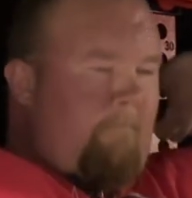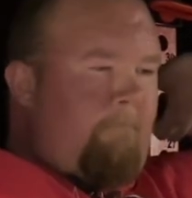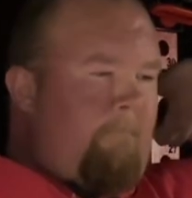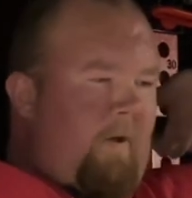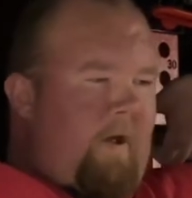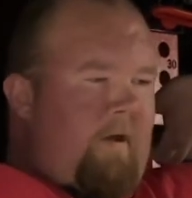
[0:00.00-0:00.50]

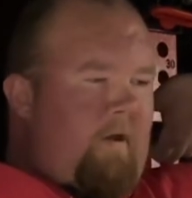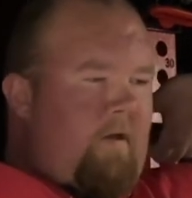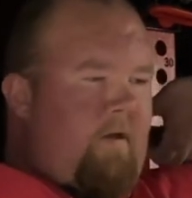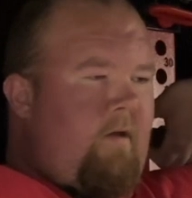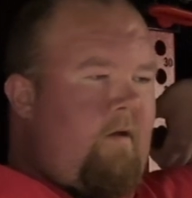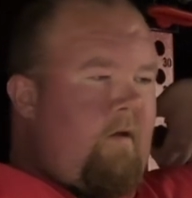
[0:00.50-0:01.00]
But
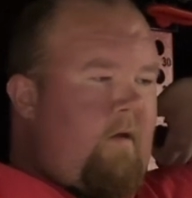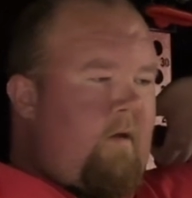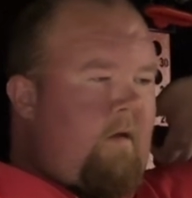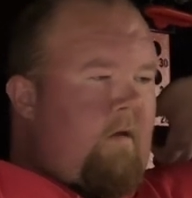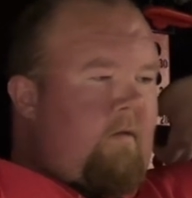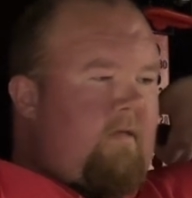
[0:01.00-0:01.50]

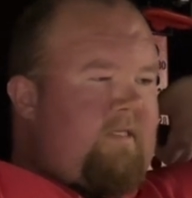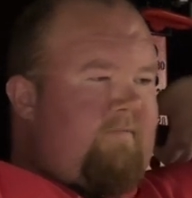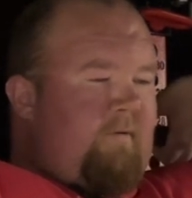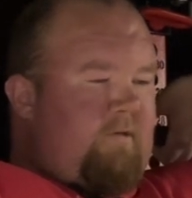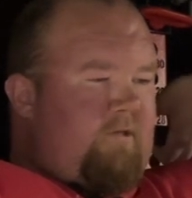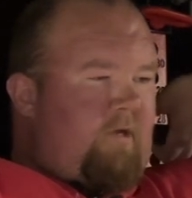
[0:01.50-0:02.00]
this
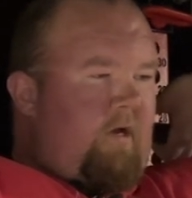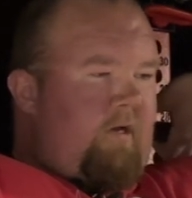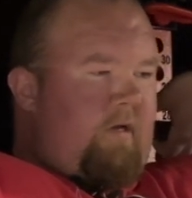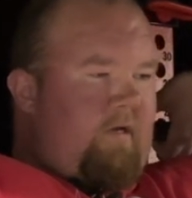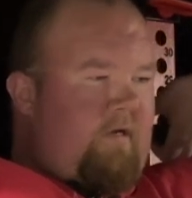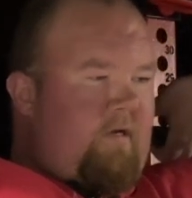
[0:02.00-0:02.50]
feels good.